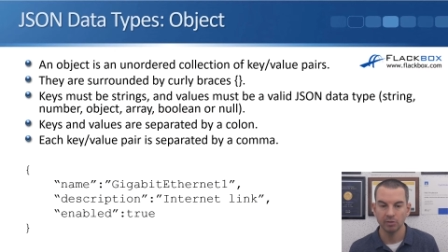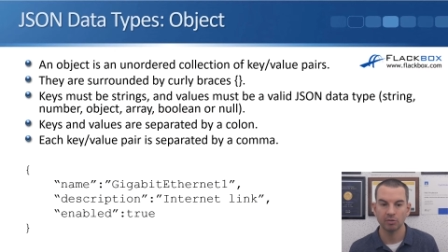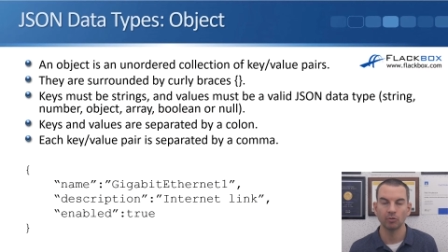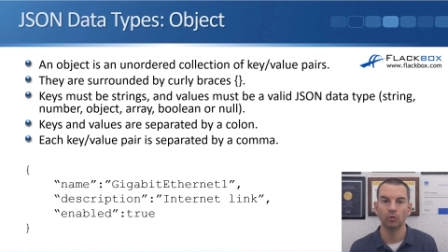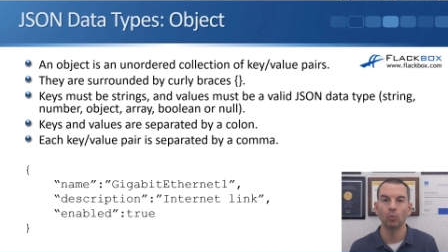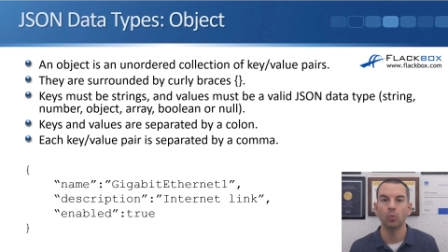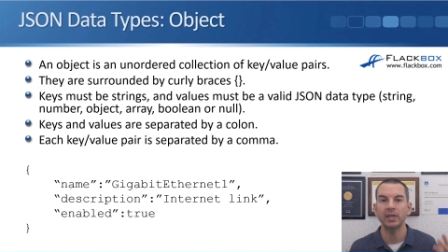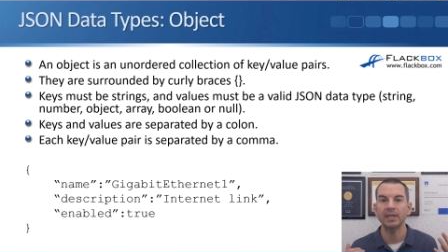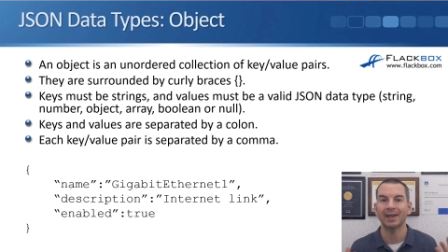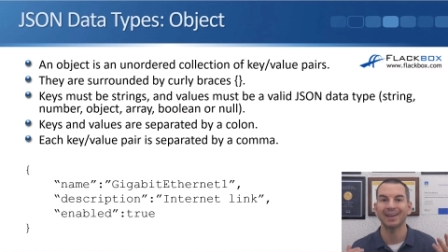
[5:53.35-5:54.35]
So
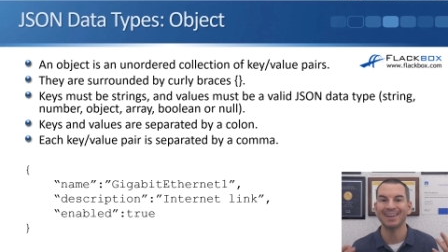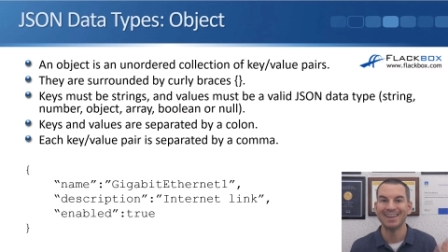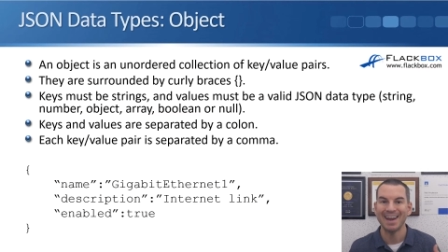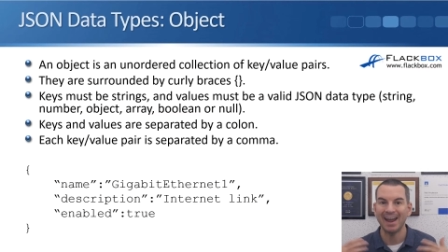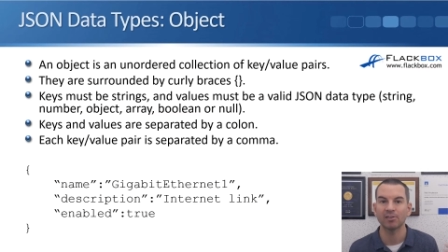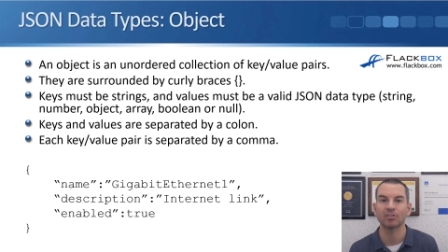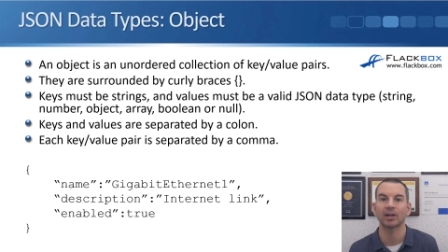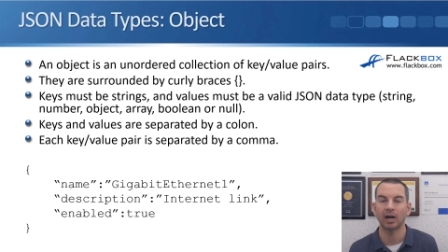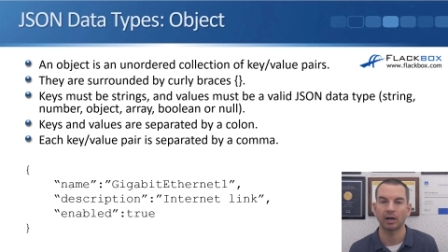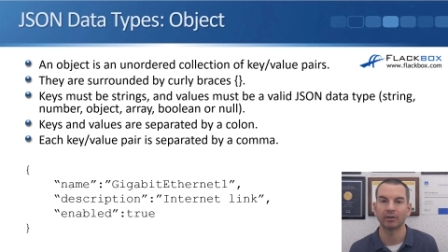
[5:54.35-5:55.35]
we can nest
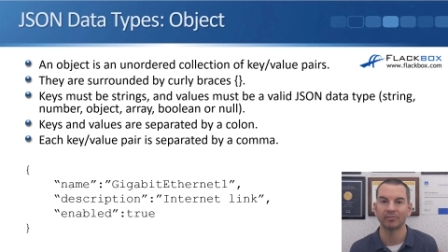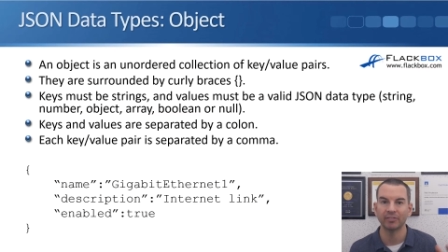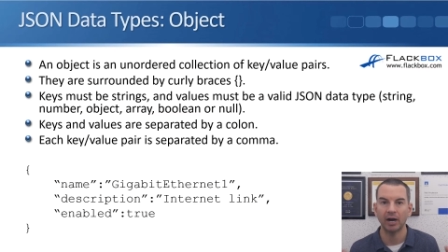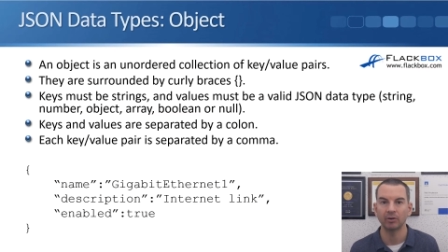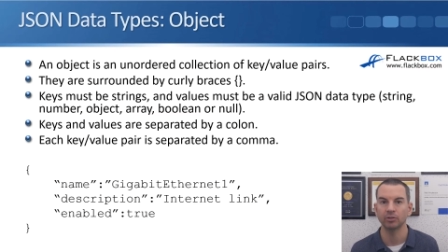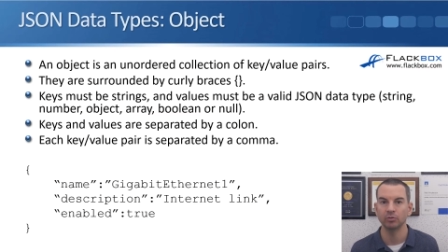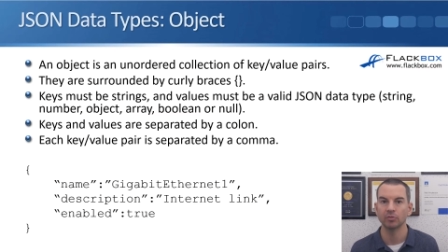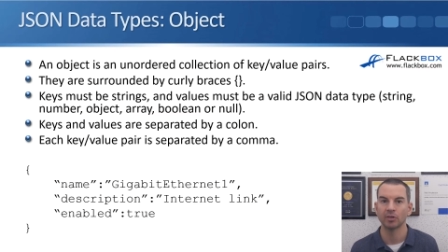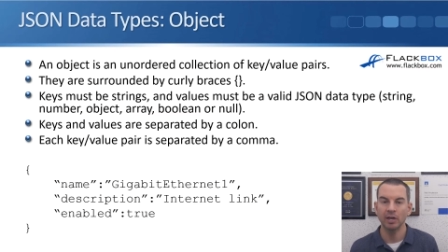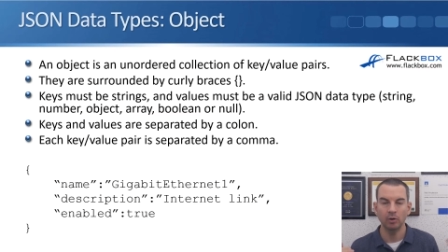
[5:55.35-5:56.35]
our
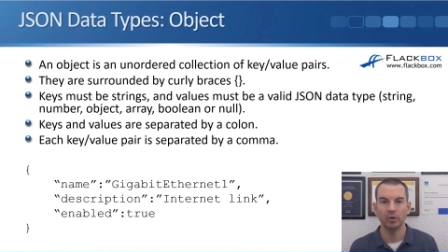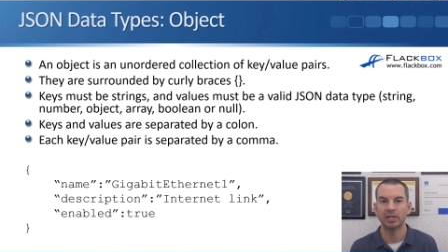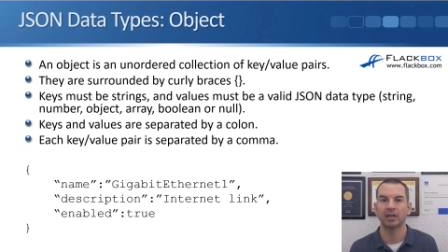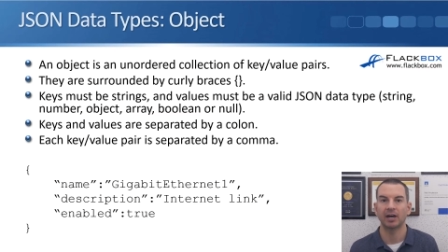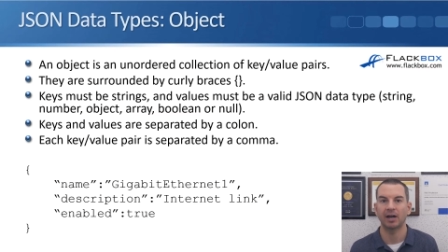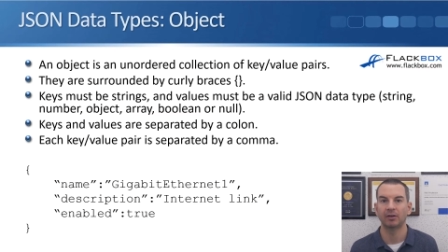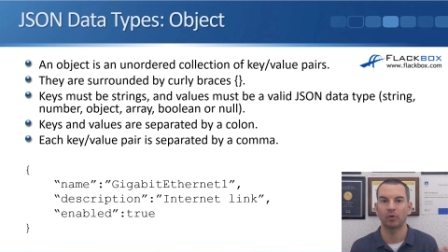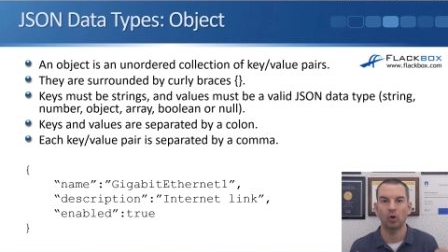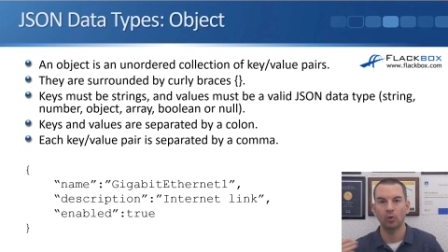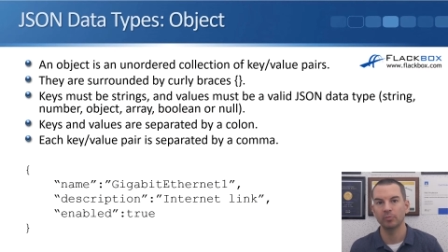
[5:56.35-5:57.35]
values we can have
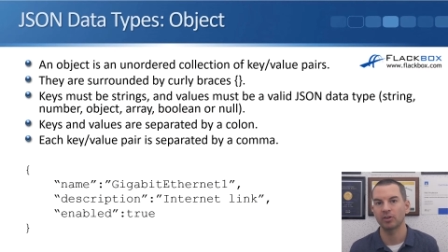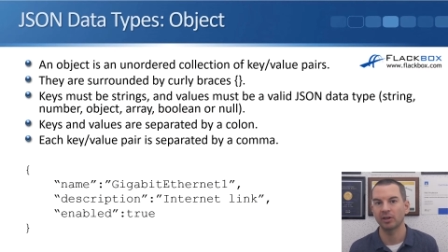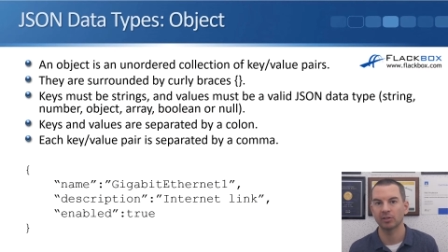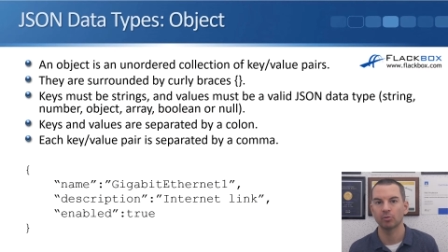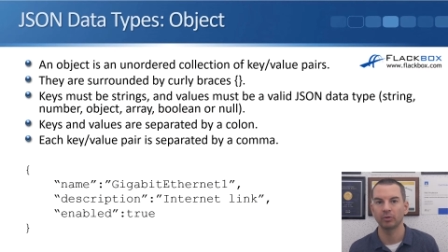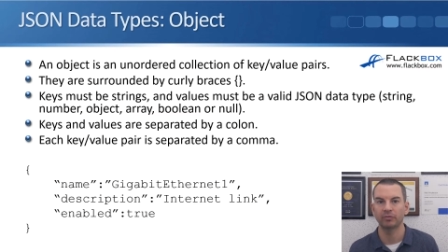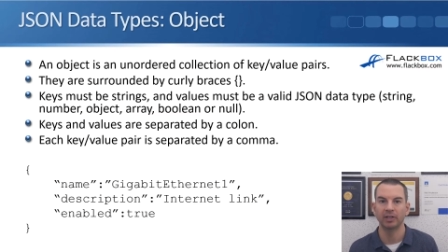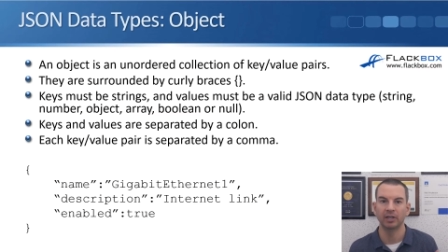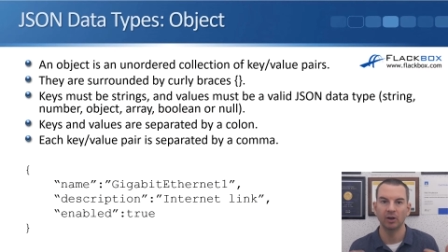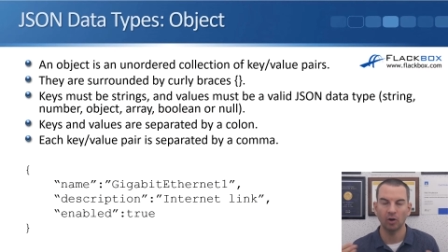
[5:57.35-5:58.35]
objects
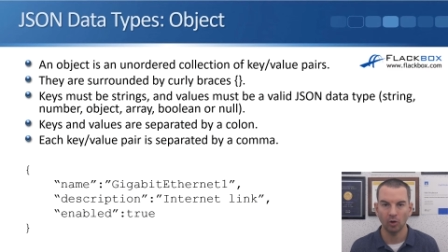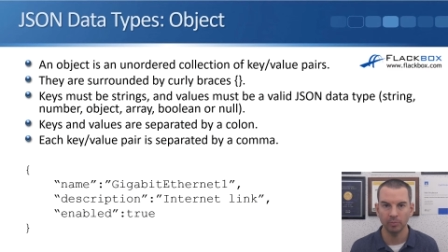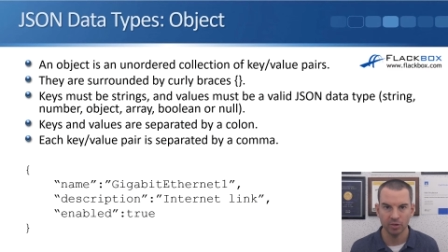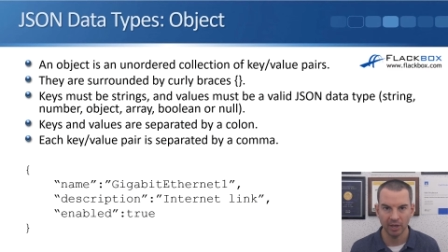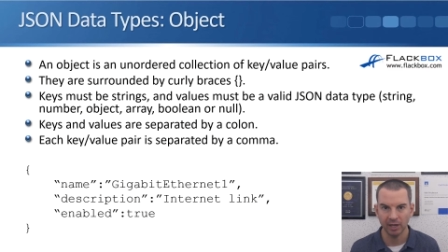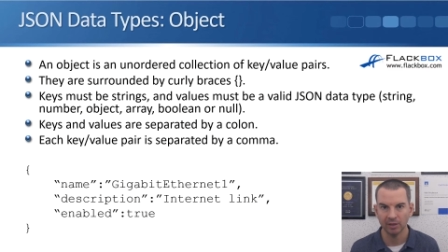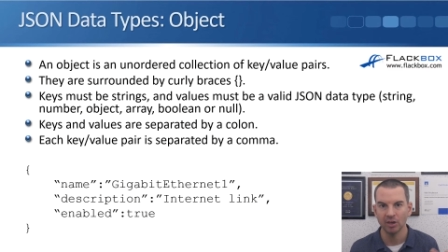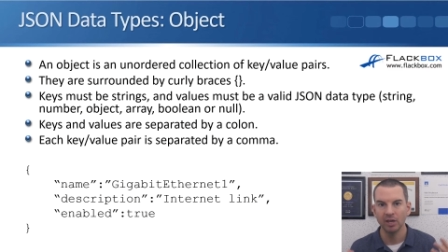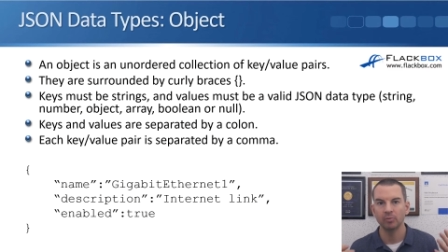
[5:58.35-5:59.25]
within objects,